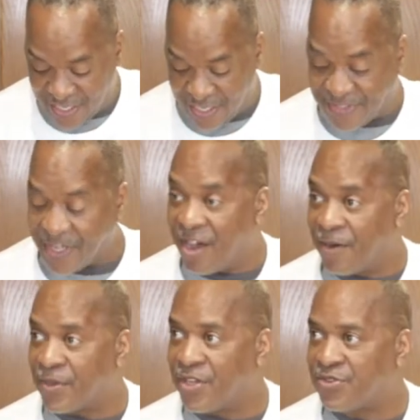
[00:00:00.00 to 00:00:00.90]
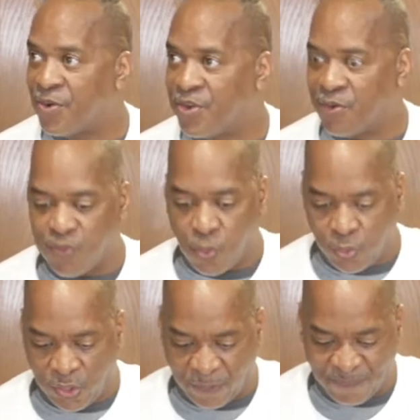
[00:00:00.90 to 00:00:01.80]
it's up, it's on the
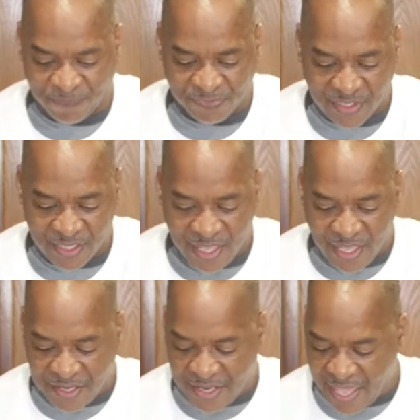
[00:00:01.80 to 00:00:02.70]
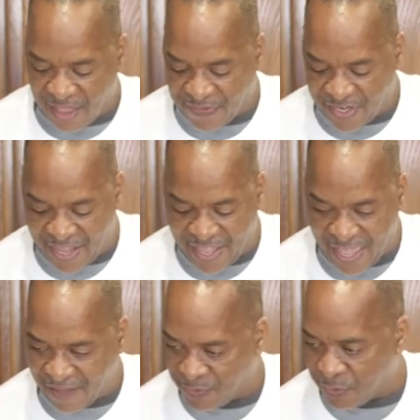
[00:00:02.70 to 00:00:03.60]
roller. Now that I
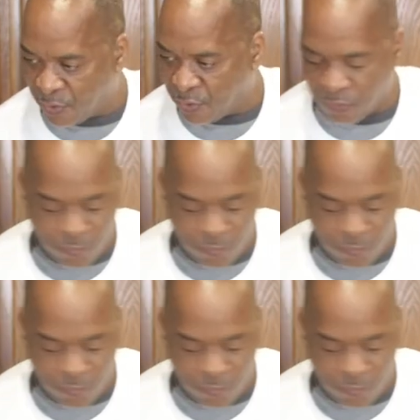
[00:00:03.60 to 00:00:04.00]
have it on the